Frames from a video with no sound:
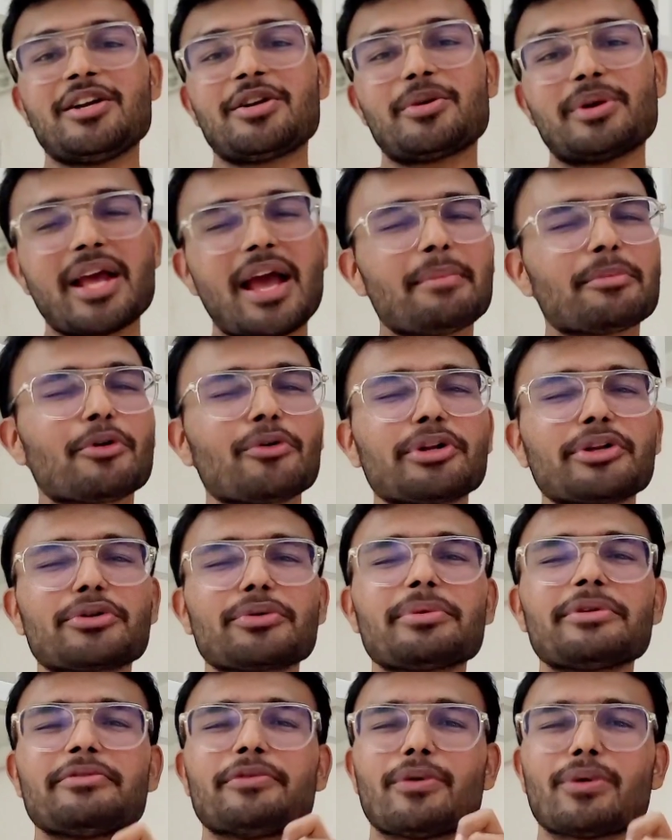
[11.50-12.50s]
Today I'm going
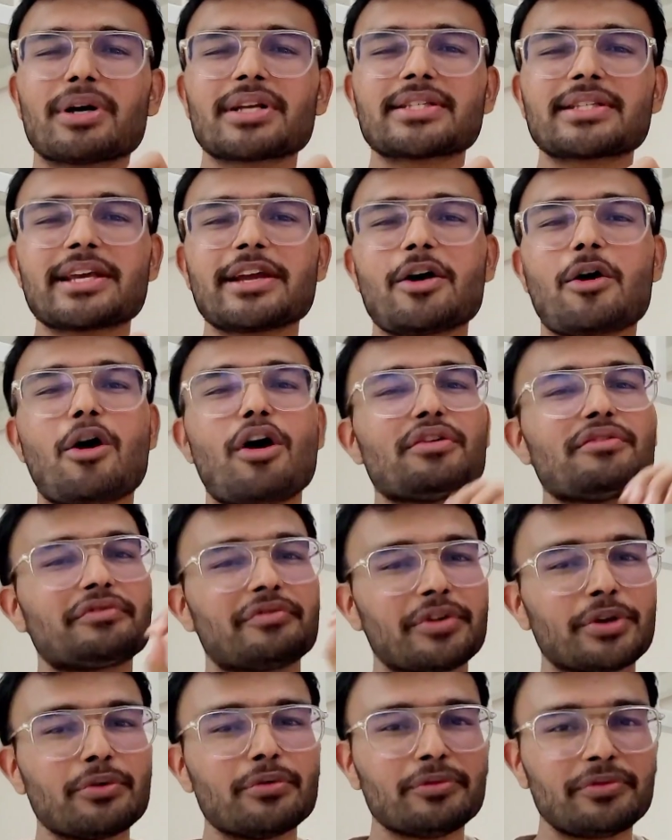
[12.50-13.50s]
to be focusing on
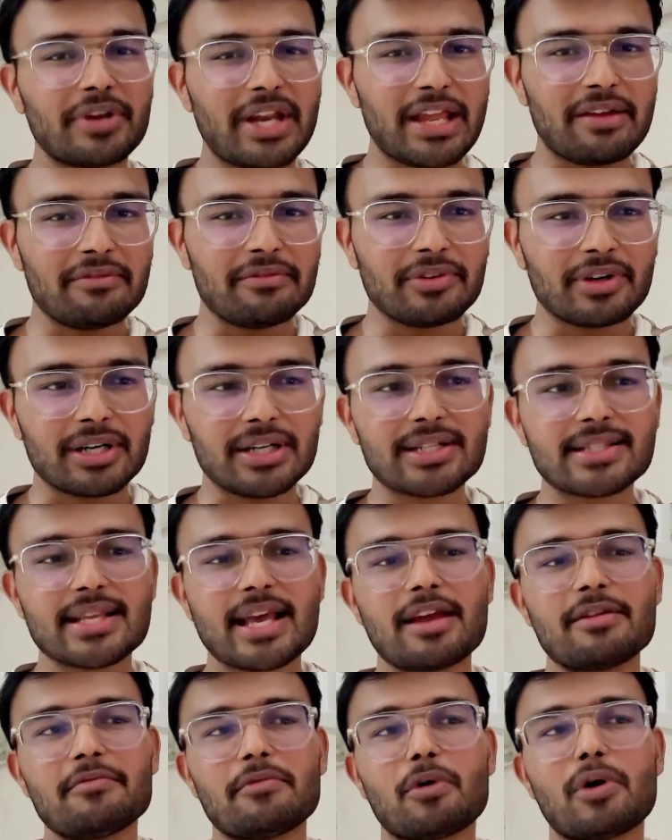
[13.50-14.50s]
few frameworks
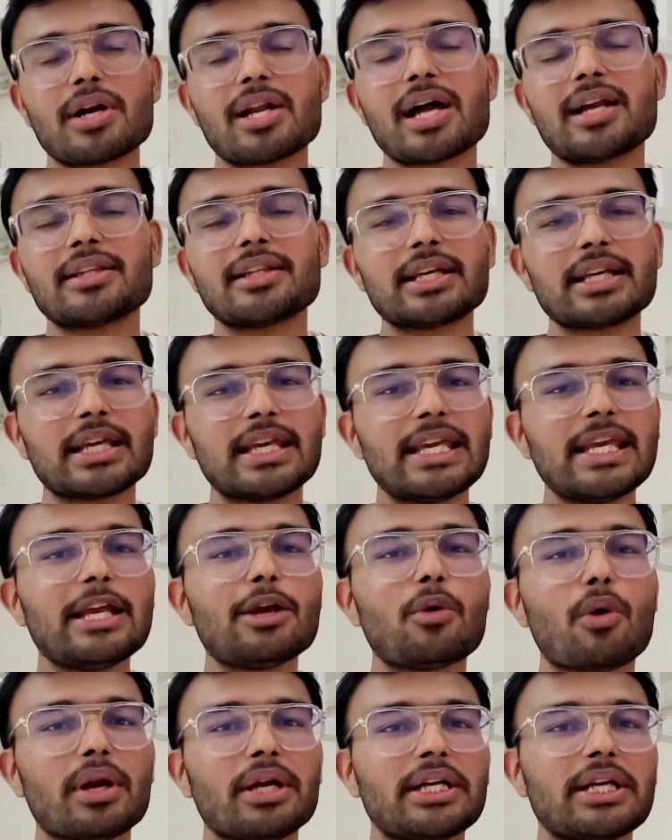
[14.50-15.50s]
and what are the key
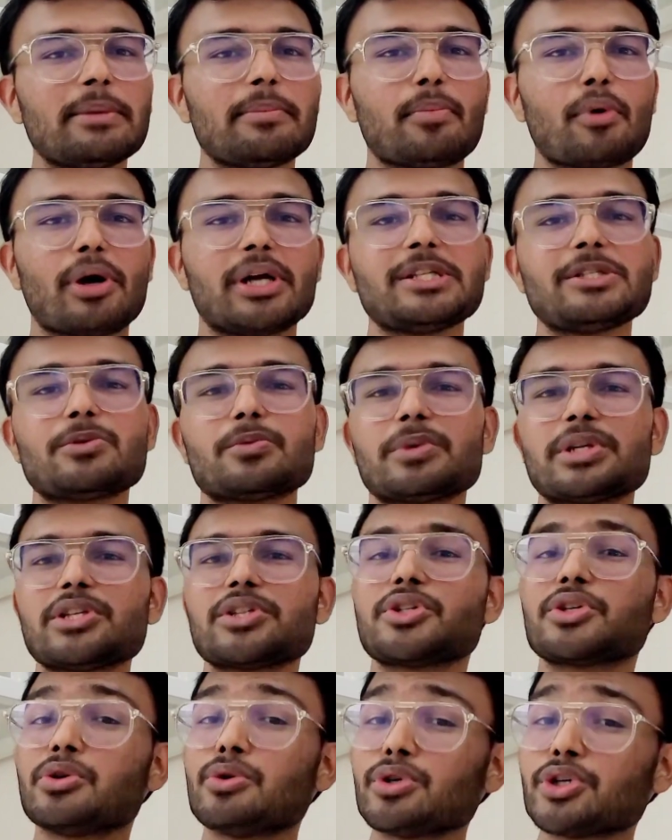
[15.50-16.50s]
quality points
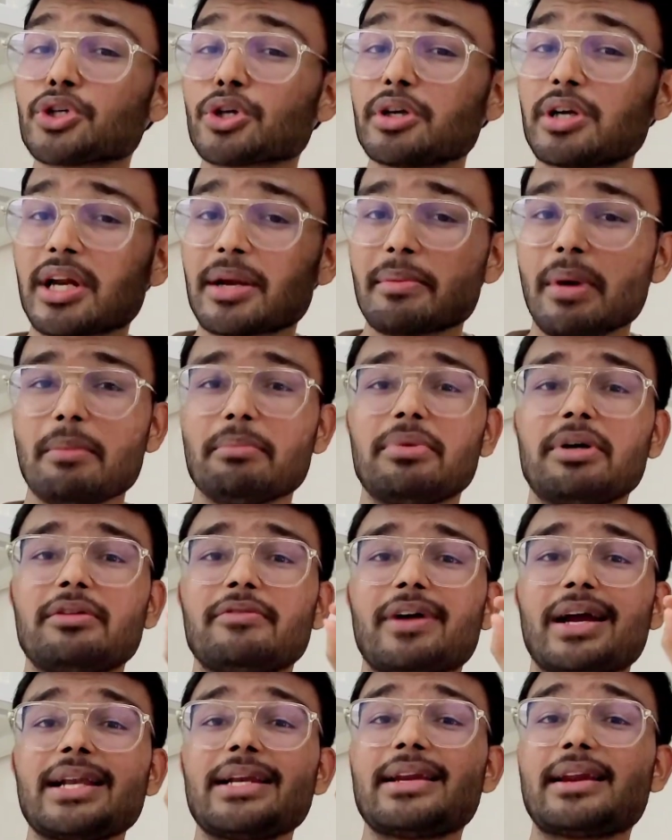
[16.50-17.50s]
which you should remember
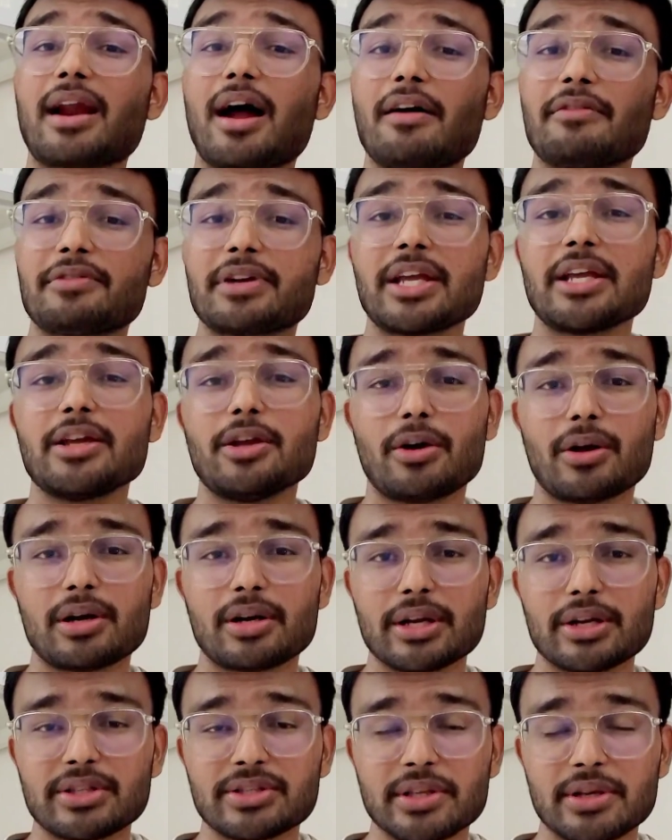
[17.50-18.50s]
while drafting your
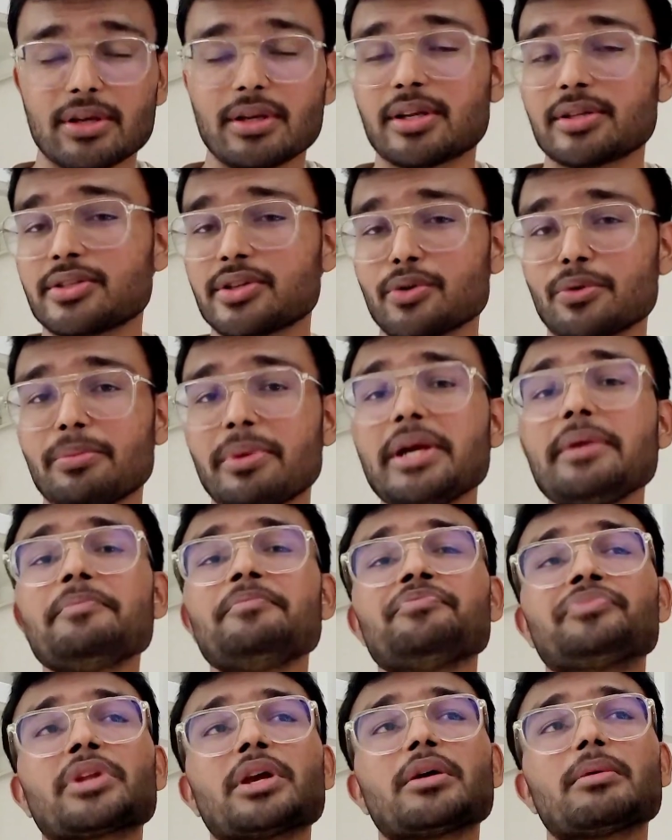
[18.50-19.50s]

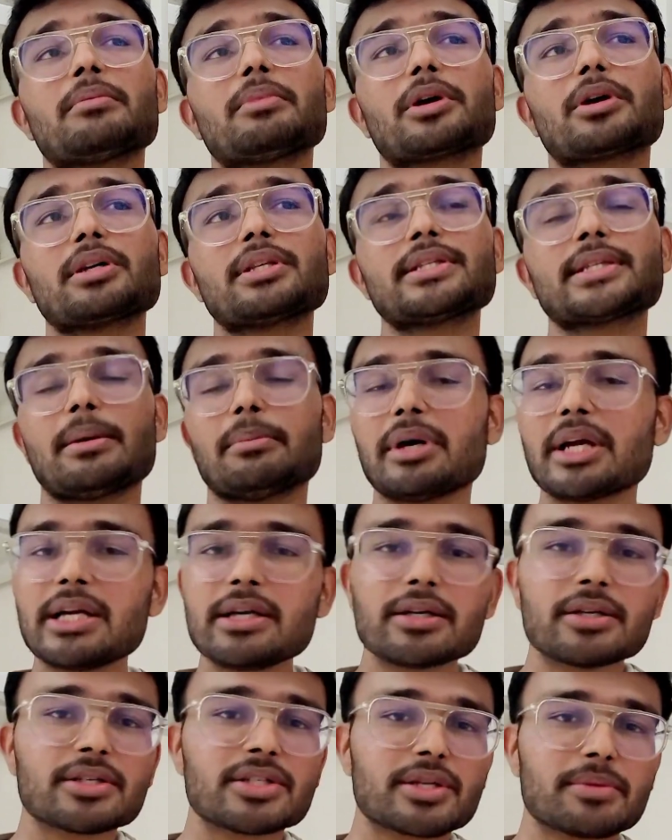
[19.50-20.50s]
resume, because summer
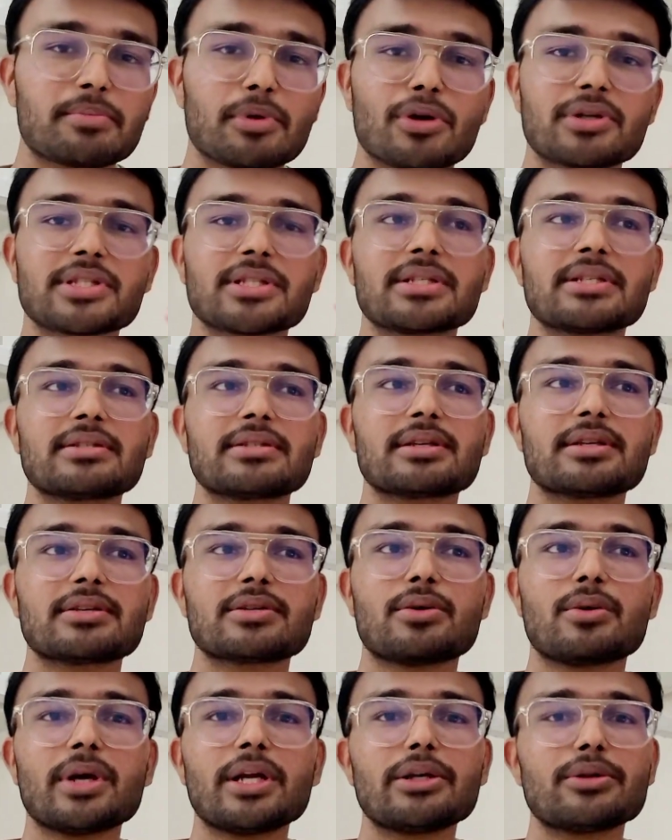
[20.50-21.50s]
internship process
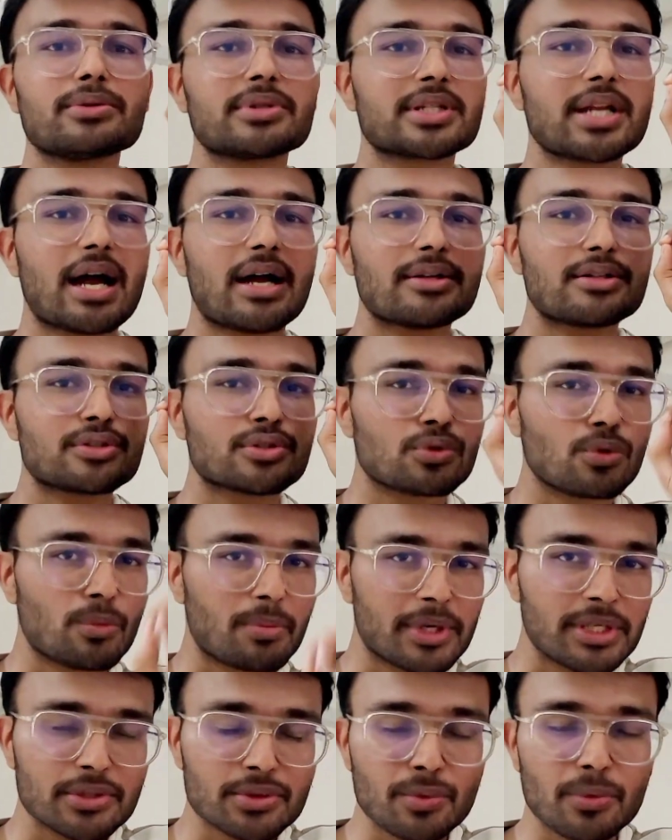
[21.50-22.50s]
is going to start
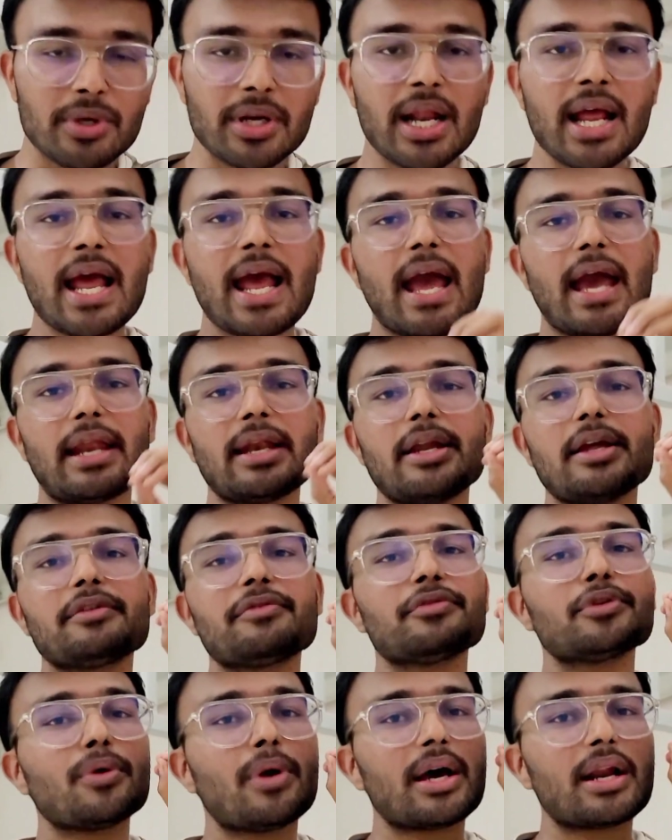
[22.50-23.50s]
super soon, and
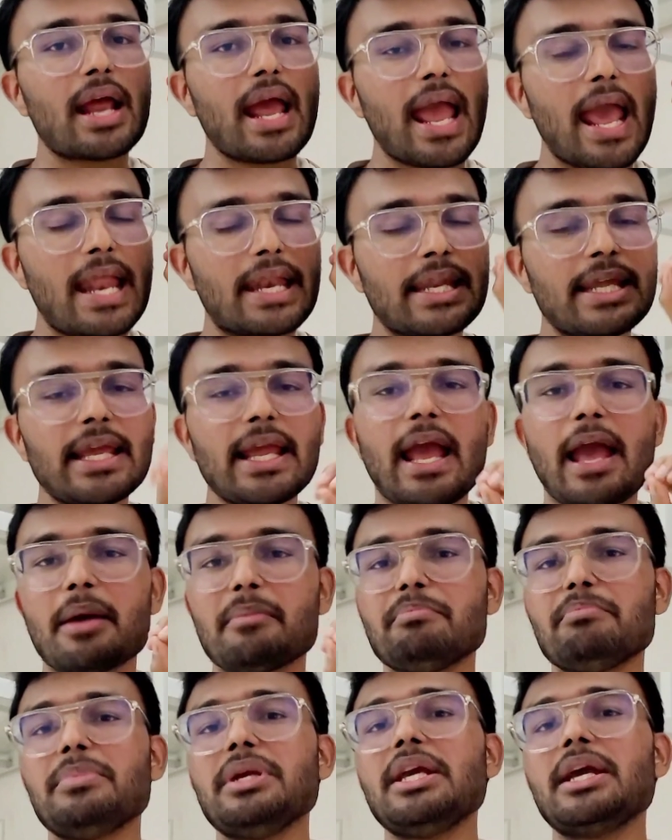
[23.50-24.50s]
if you are any
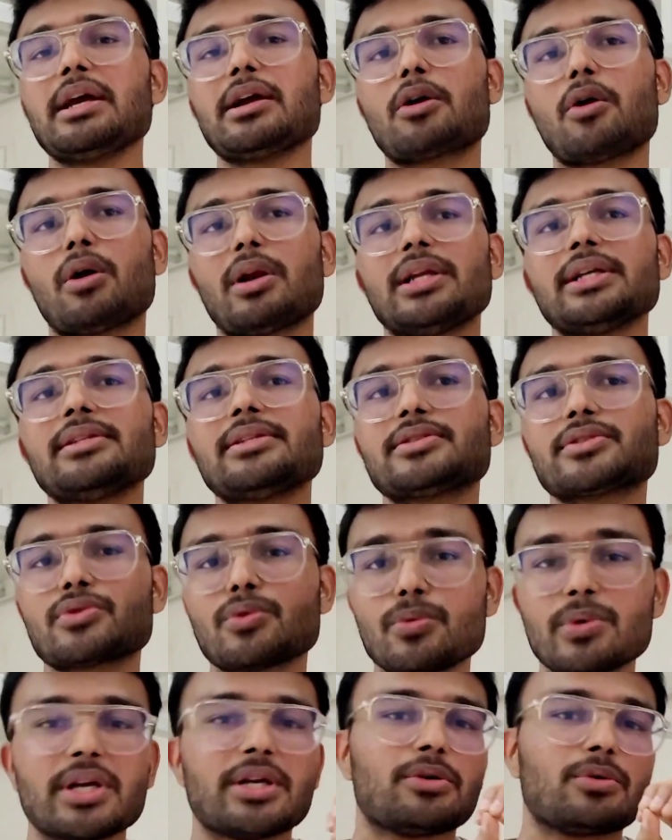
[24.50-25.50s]
MBA college
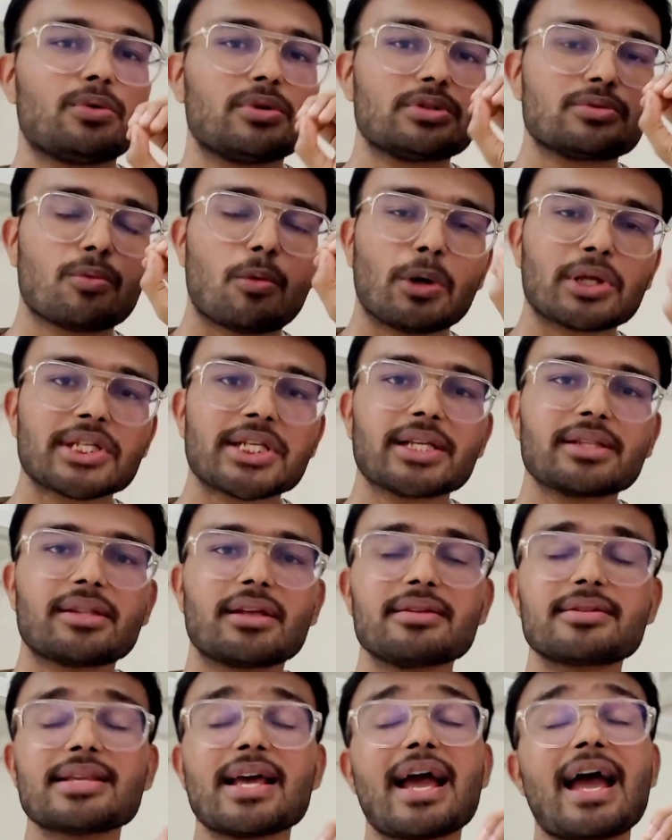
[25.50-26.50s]
student who's watching
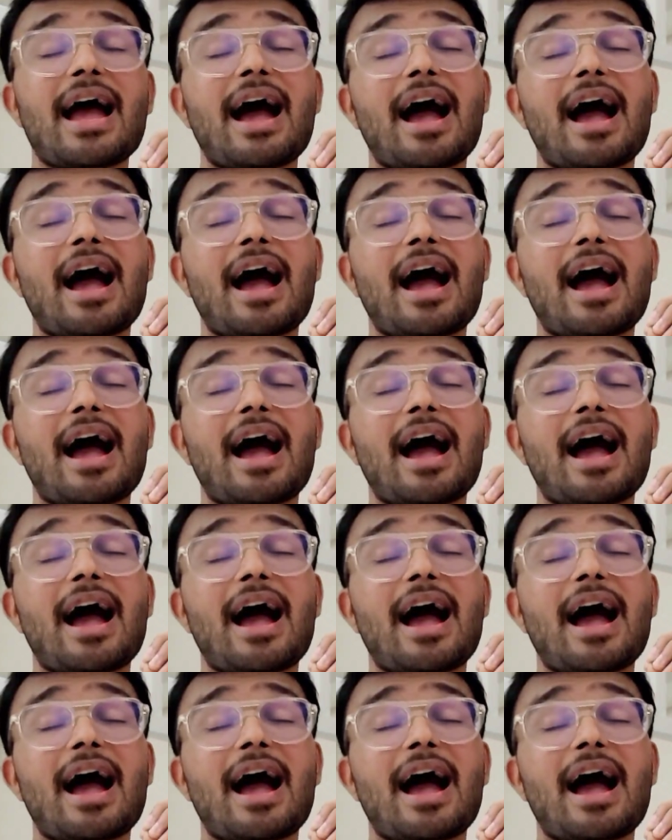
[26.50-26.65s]
this,